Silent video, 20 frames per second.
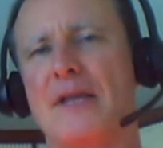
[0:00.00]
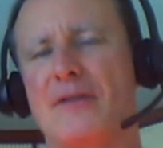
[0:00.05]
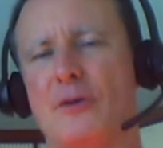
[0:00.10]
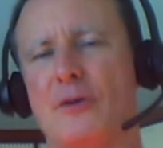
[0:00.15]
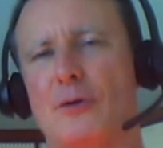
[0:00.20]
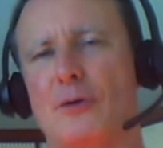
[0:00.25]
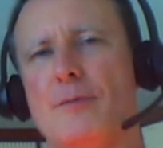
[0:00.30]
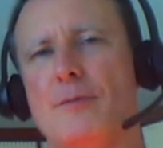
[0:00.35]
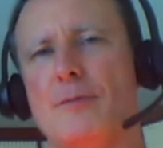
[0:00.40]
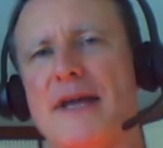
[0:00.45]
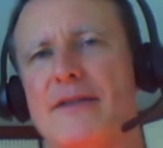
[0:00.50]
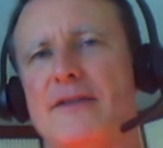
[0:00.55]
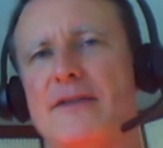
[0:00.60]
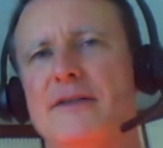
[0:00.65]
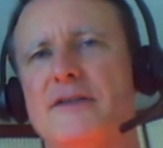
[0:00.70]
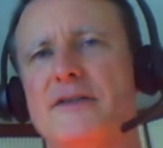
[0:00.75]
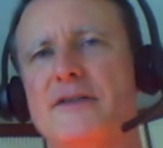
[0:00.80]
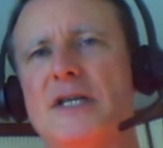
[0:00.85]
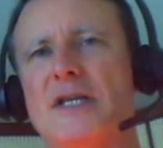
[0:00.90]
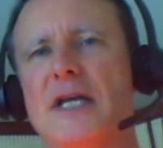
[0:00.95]
there are
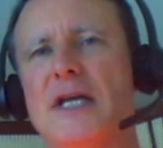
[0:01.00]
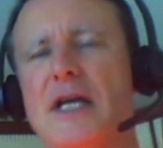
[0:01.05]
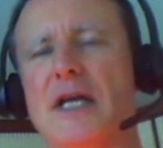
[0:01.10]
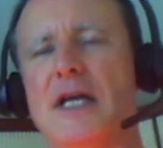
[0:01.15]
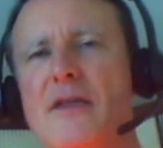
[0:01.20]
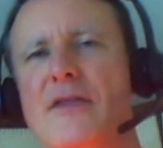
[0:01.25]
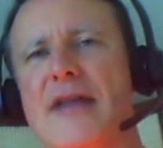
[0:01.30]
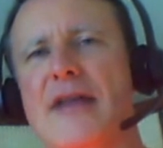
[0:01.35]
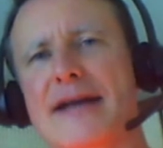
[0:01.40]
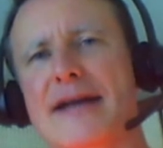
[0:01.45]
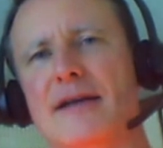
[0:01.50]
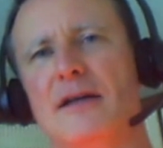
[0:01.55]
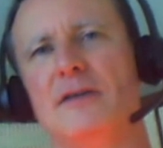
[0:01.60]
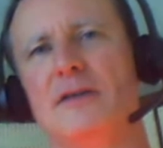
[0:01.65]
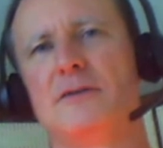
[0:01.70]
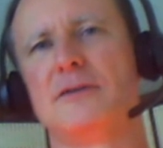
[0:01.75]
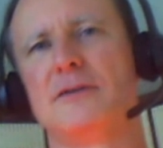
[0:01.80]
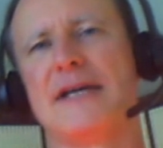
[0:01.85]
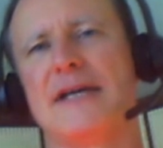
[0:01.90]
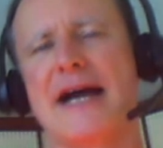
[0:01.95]
methods that
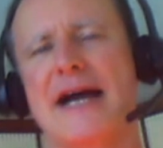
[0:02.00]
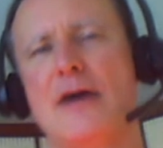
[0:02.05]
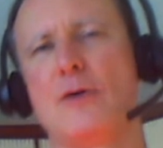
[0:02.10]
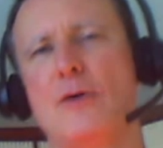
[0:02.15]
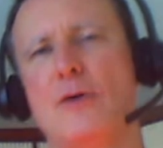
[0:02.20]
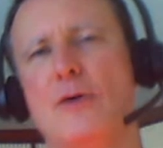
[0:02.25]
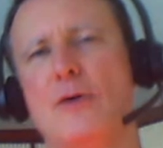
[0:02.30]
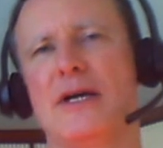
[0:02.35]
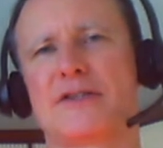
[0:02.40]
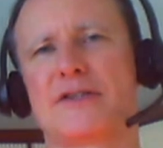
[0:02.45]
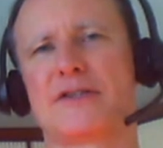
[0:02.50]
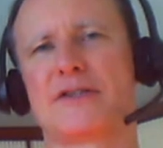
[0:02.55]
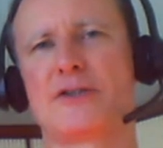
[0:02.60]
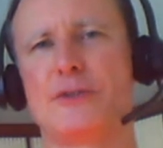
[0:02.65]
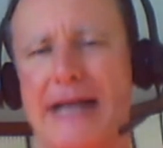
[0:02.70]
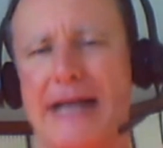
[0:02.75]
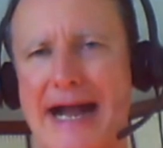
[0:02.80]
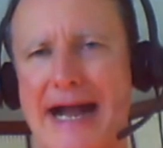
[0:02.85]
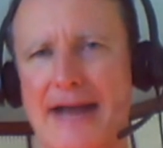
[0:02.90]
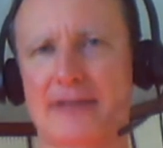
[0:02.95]
allow us
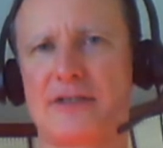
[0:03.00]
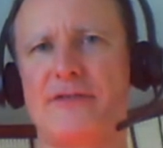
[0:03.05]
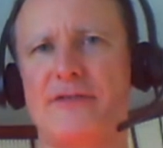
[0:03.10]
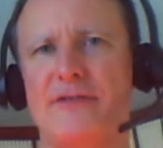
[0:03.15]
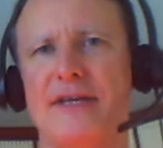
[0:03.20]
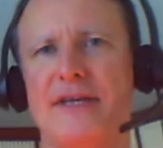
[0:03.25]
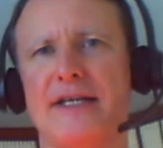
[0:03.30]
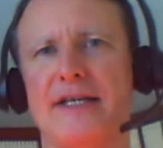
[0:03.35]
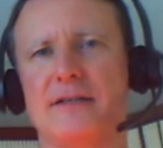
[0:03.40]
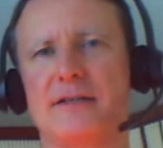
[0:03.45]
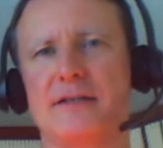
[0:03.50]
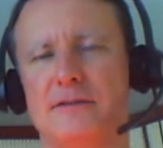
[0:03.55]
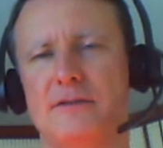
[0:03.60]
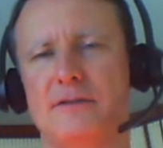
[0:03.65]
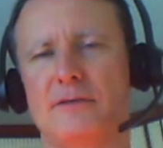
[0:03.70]
to activate